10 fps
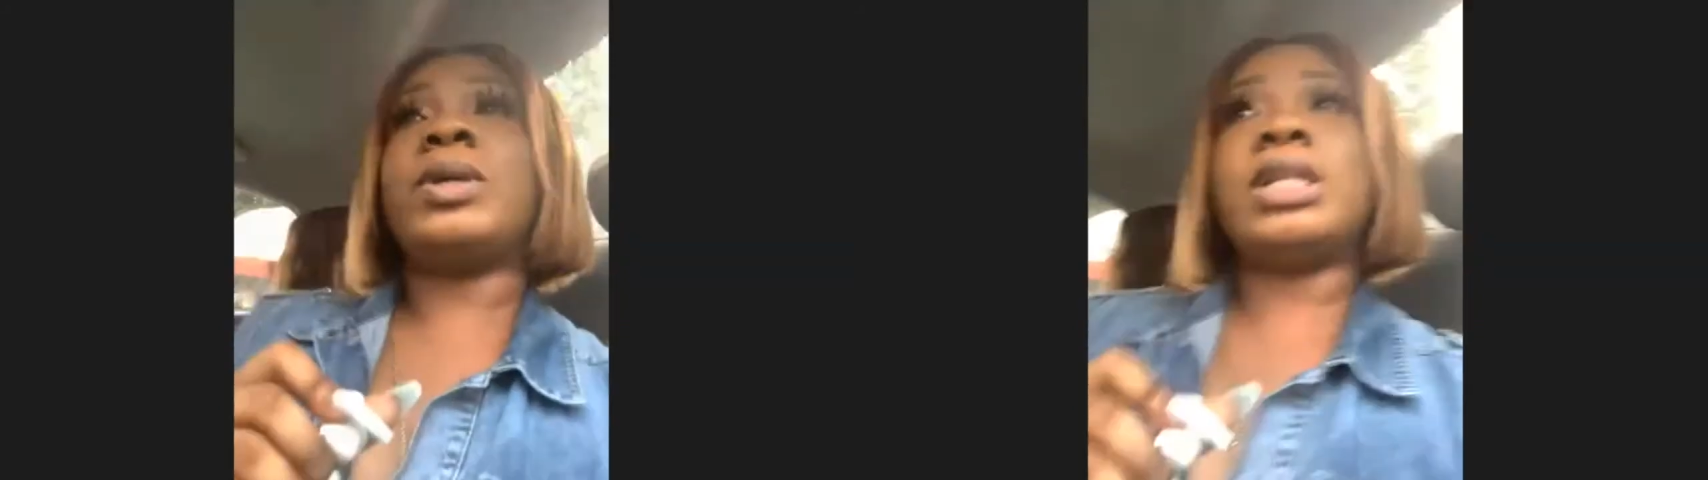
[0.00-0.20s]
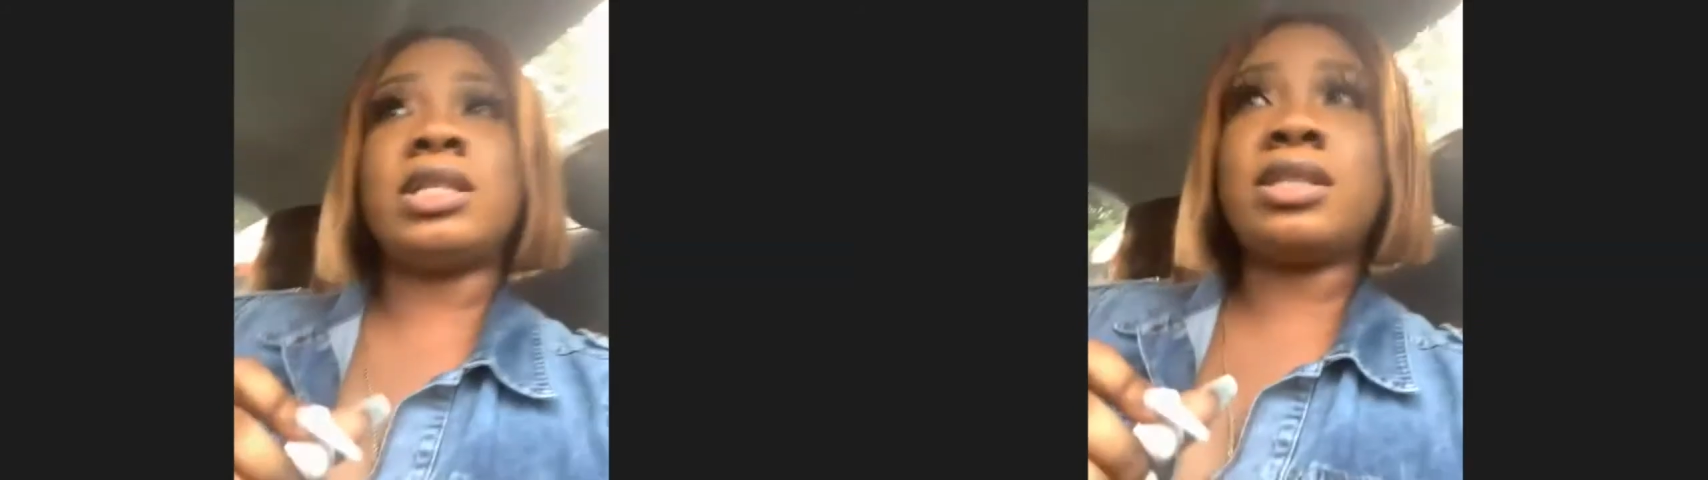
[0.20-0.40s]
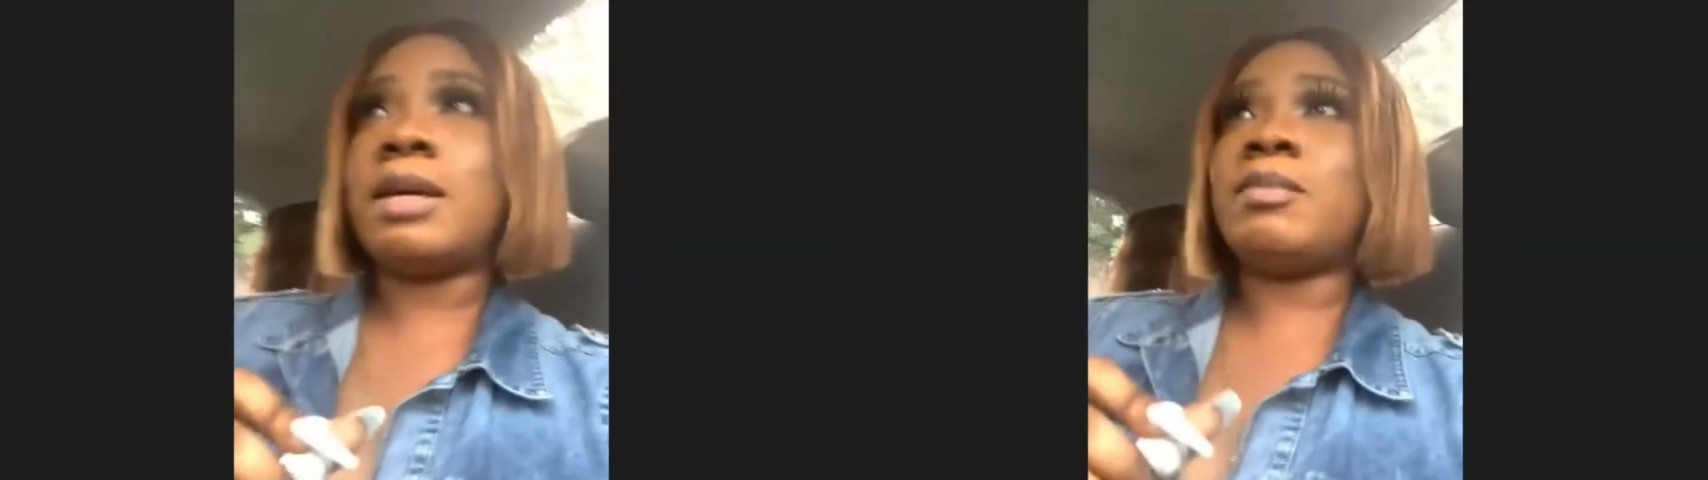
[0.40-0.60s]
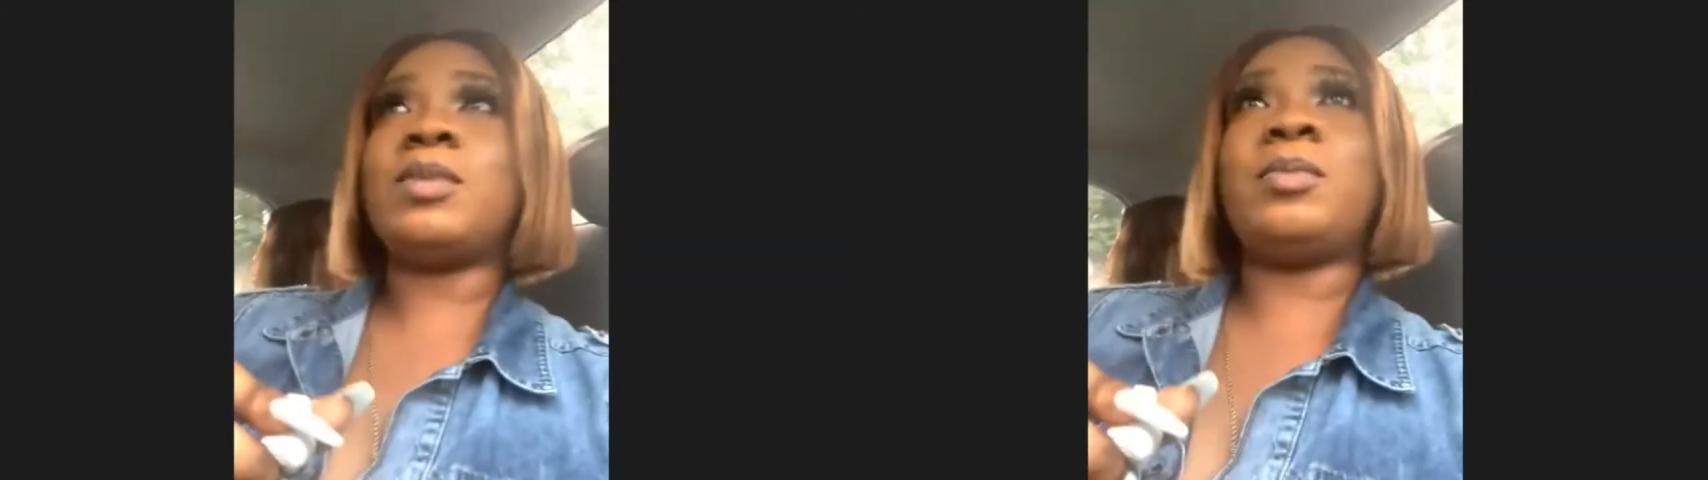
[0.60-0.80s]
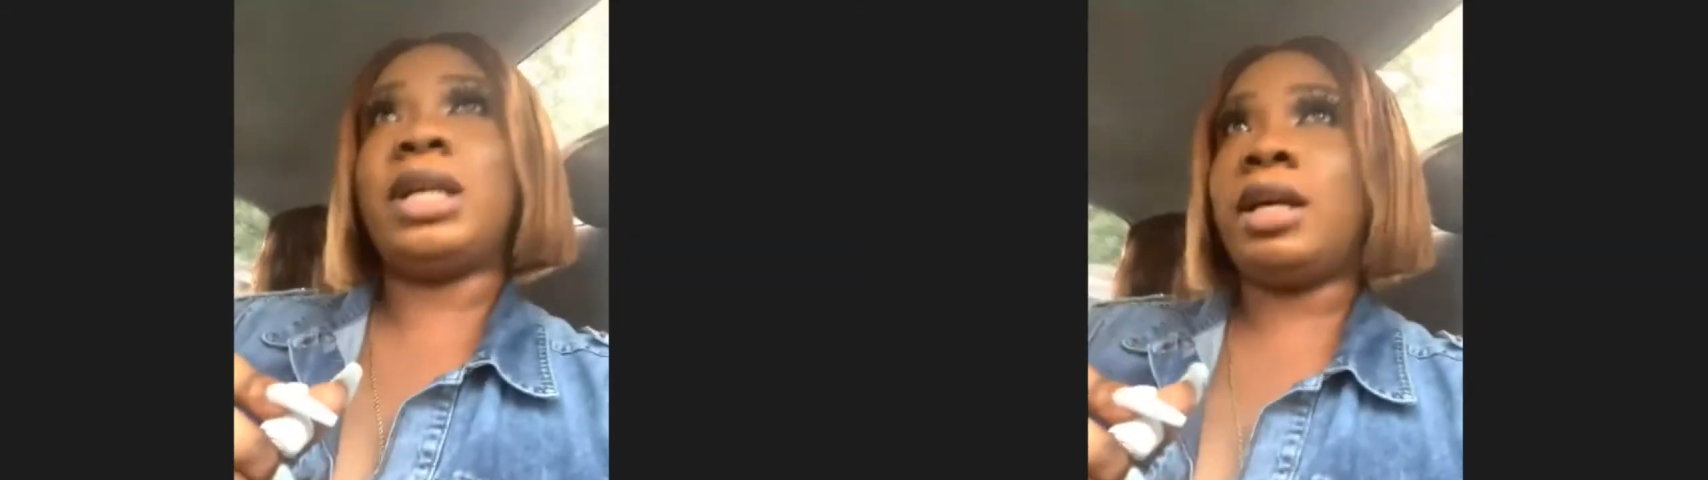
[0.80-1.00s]
When it's time
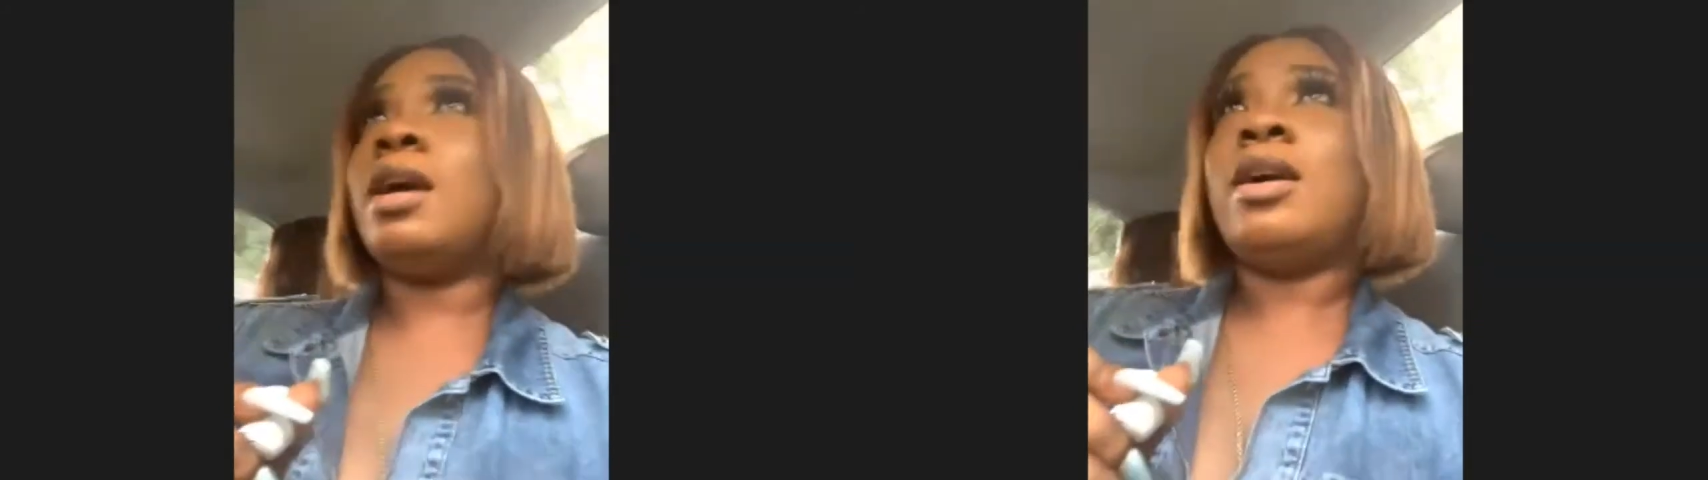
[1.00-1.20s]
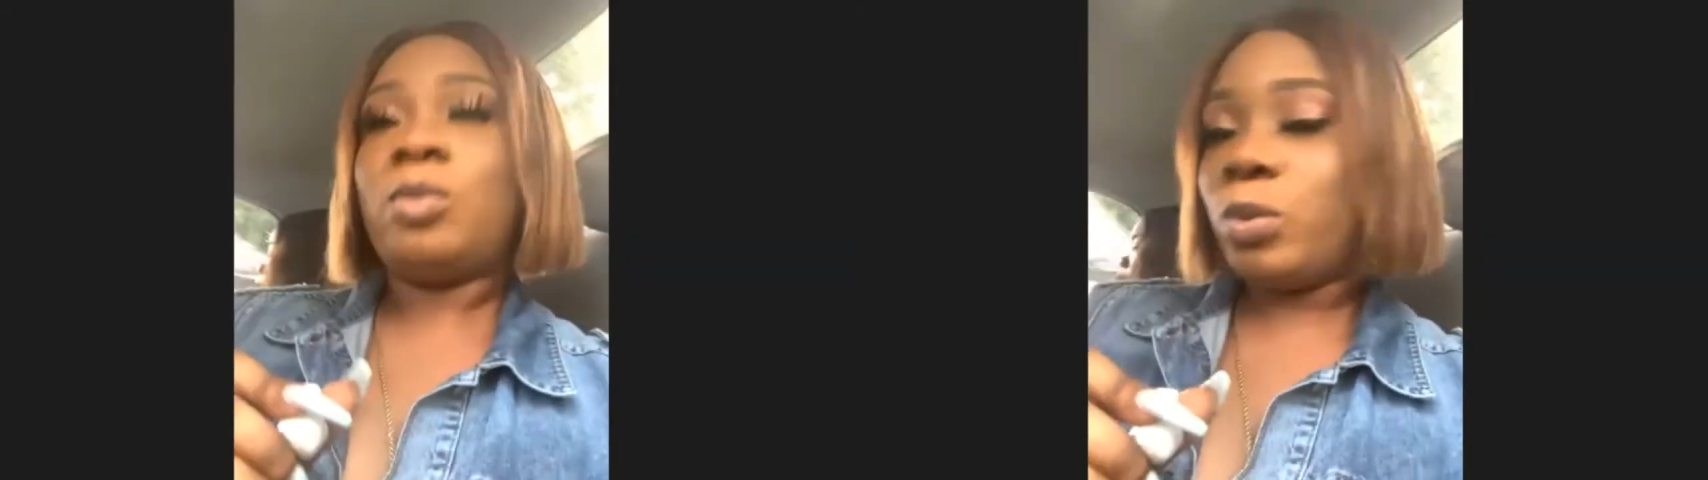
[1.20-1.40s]
to play, we